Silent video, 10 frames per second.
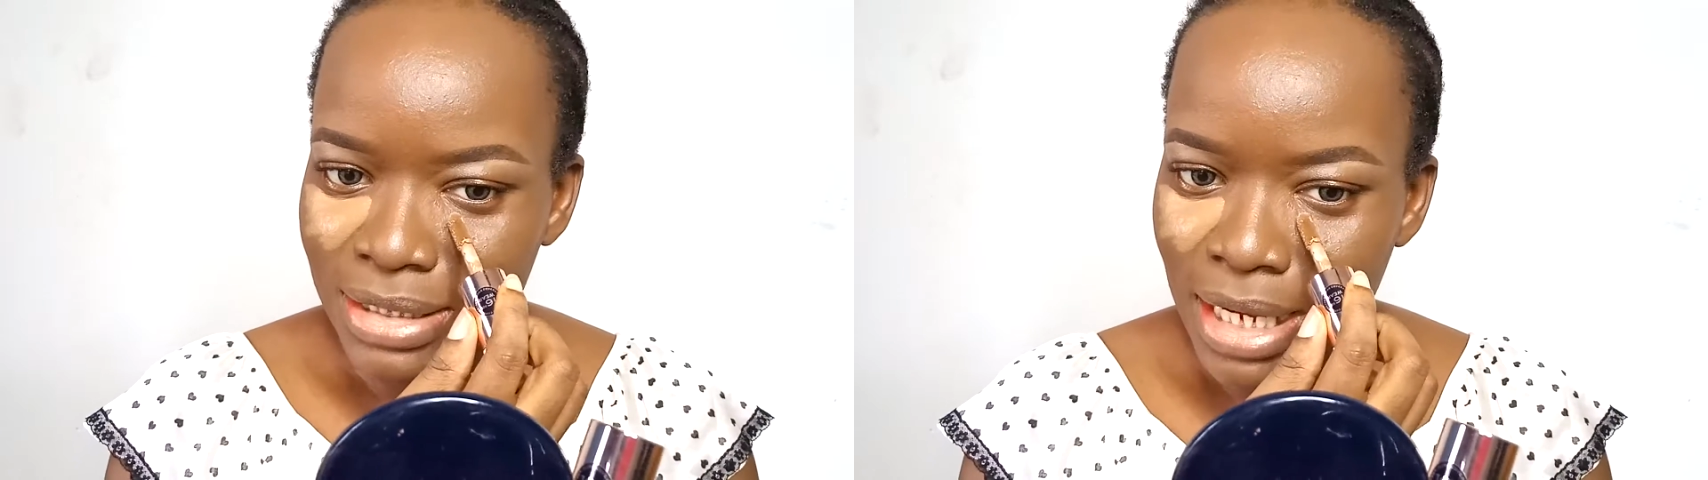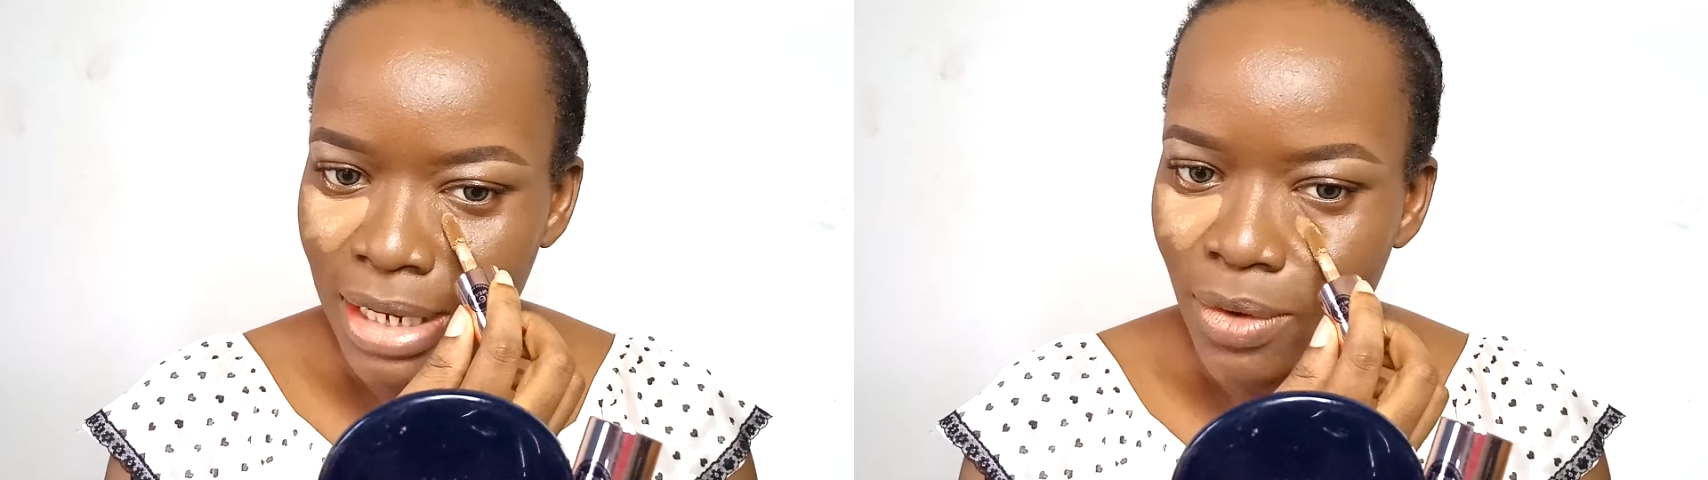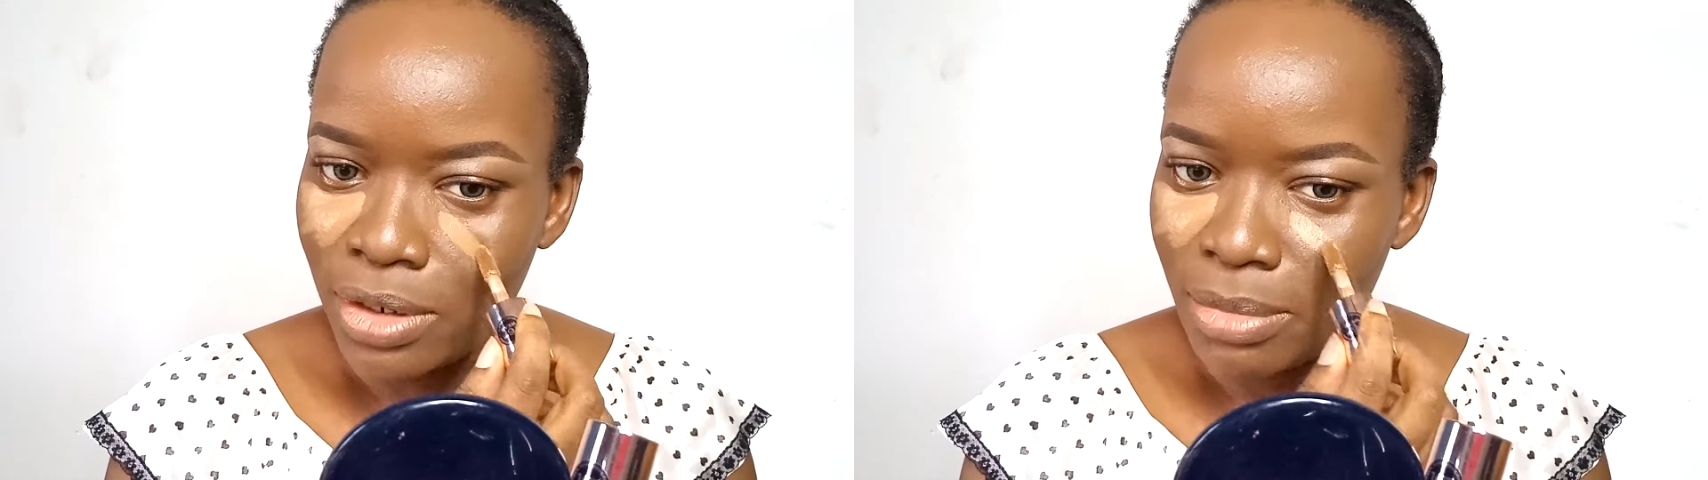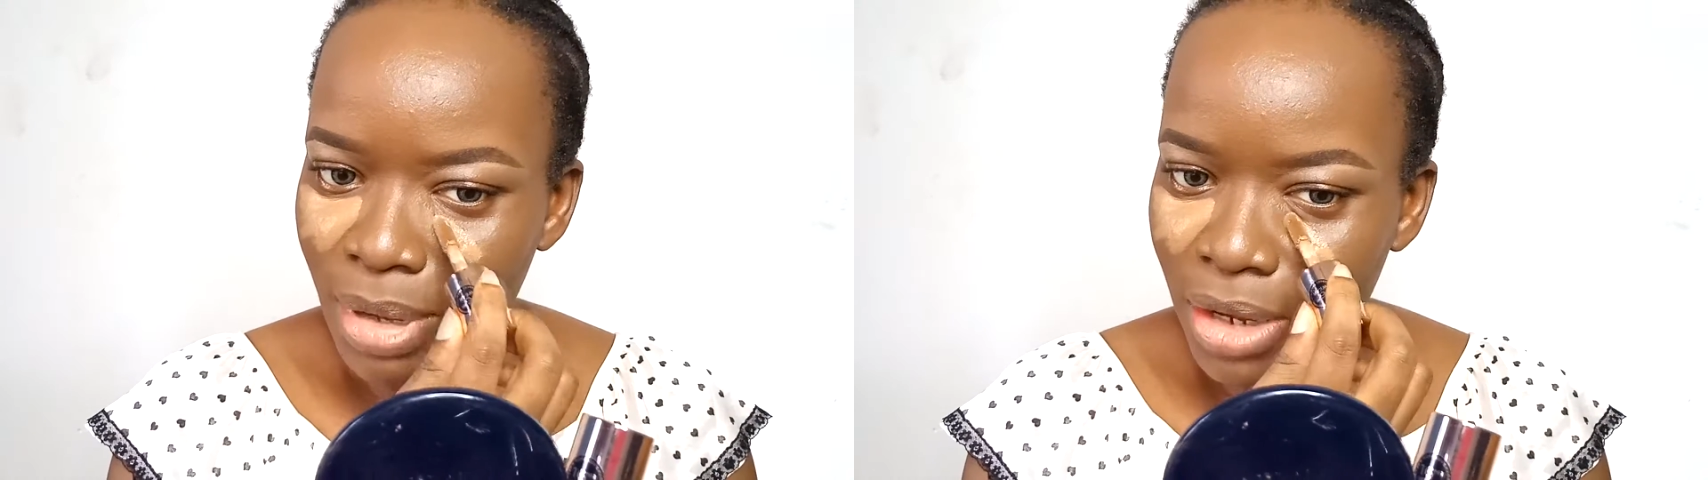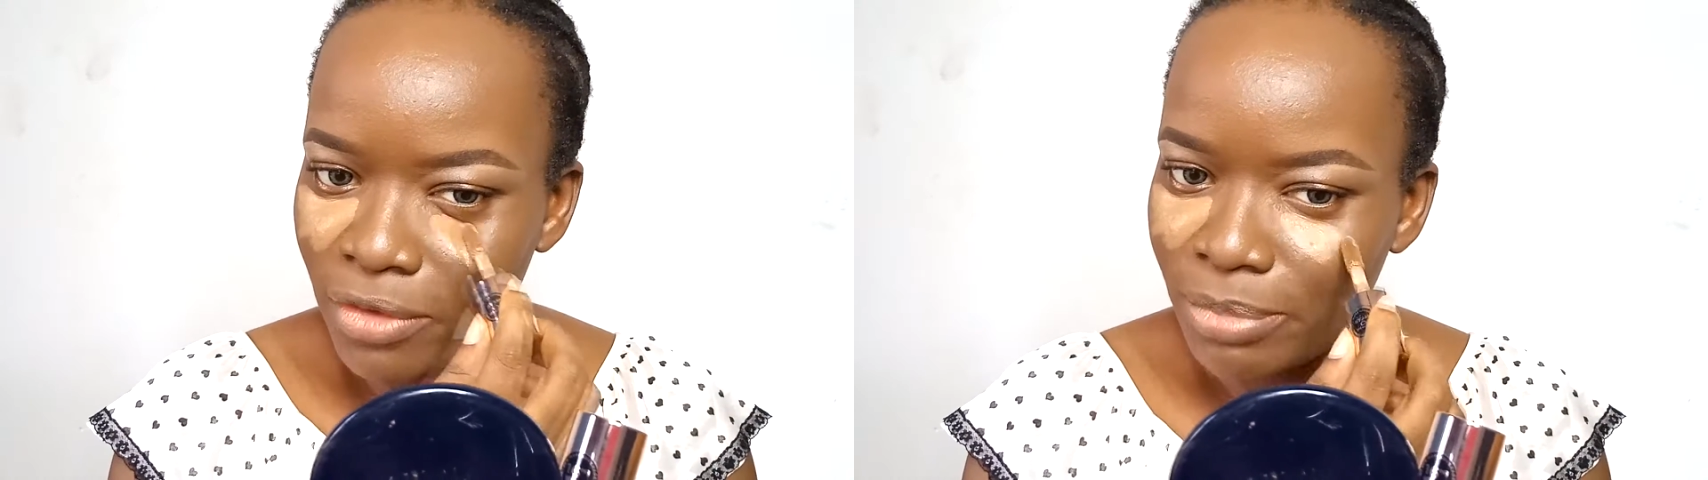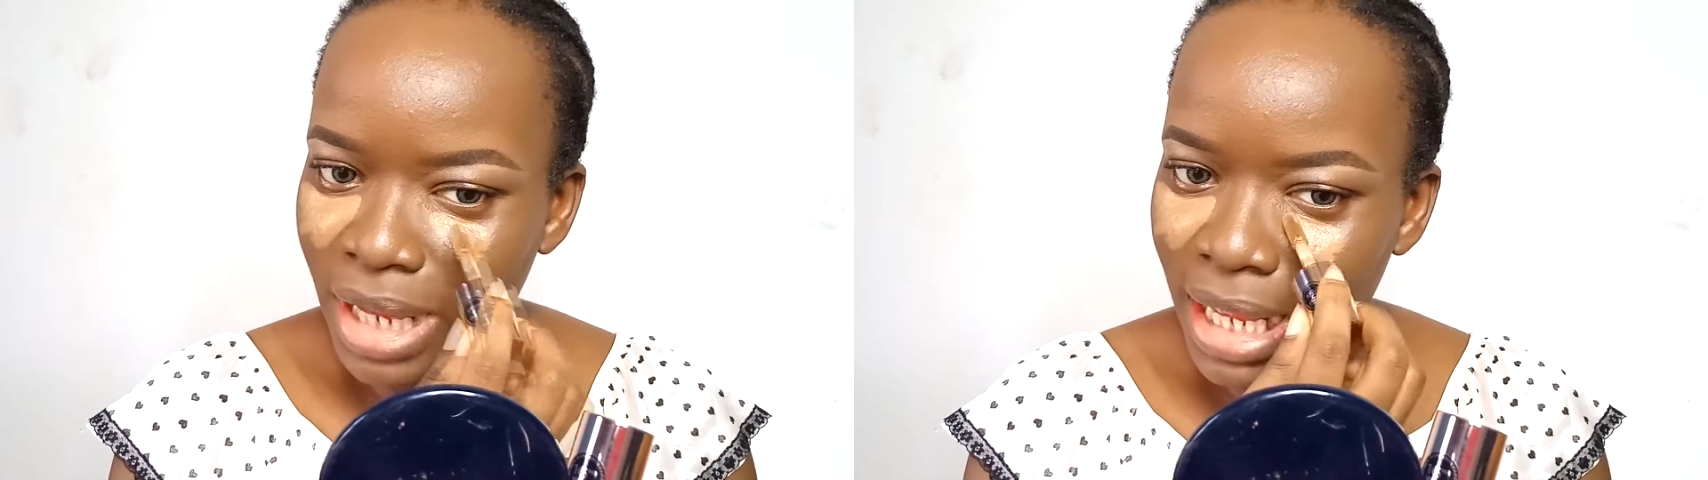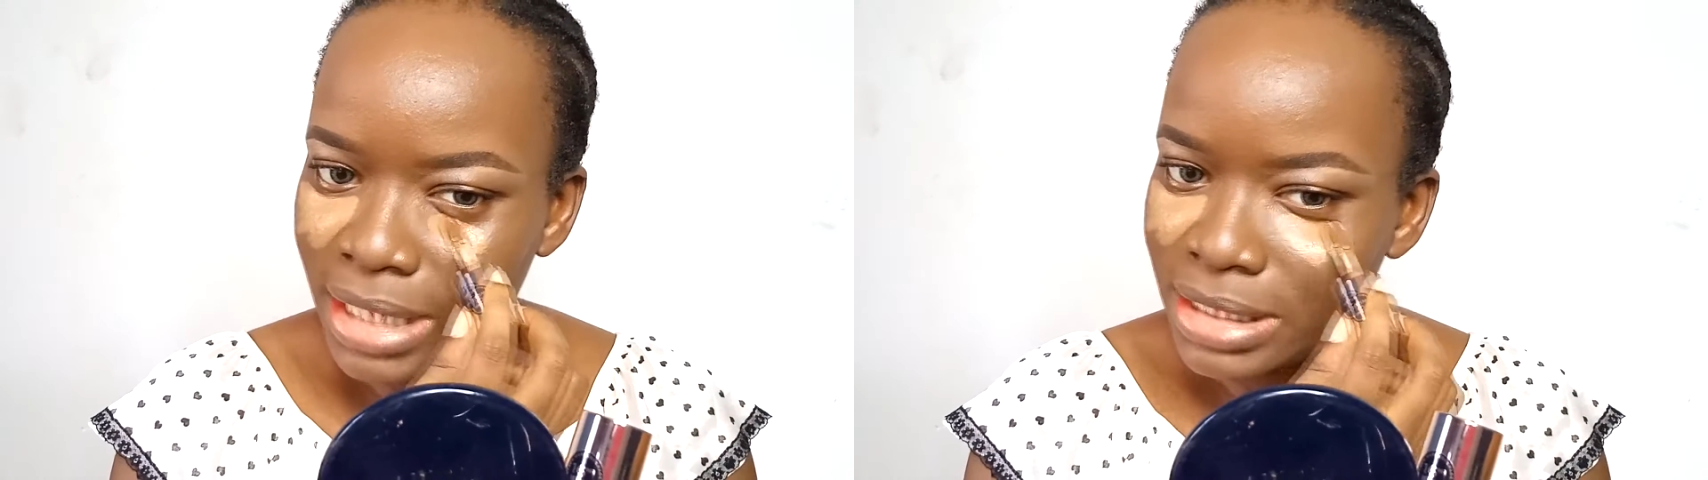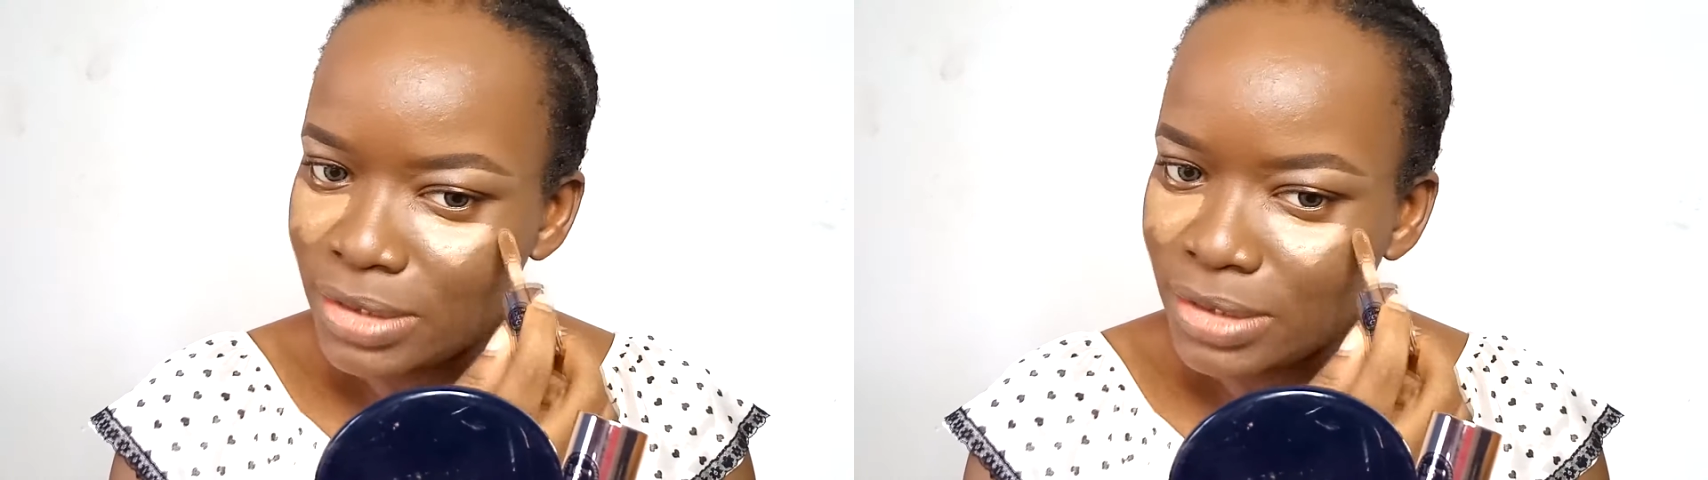Like on the back of my hand,